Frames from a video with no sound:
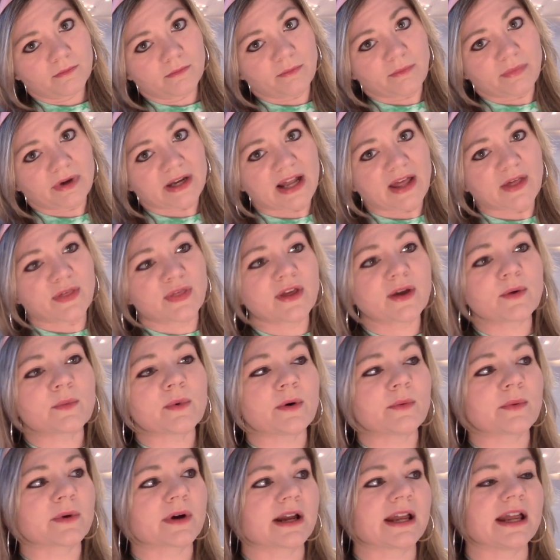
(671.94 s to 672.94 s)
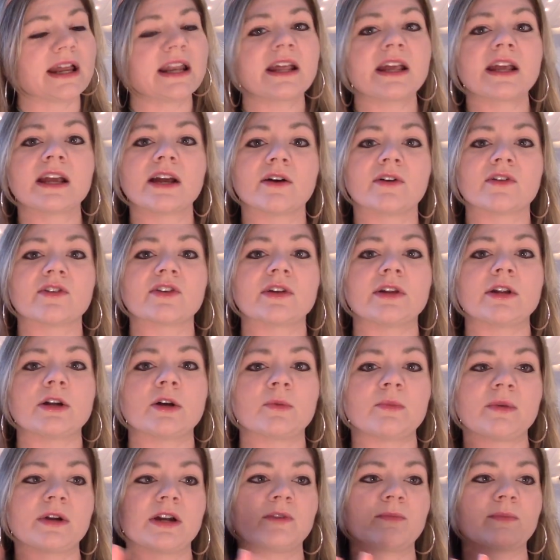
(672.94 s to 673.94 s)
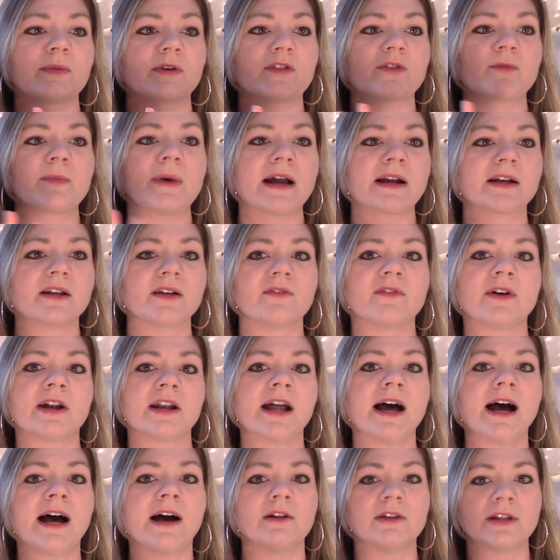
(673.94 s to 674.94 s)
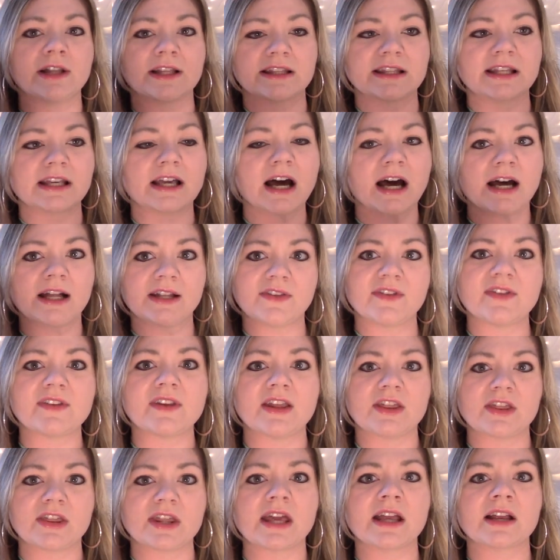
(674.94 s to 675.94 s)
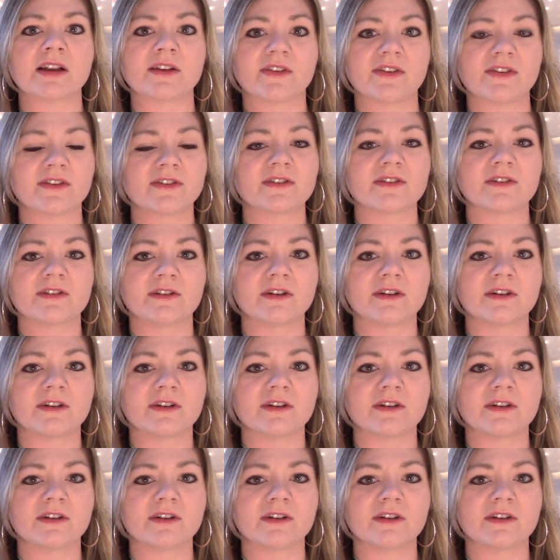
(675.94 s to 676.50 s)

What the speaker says: But I think what we're getting here is a little bit of perspective on how, like, the gods see things.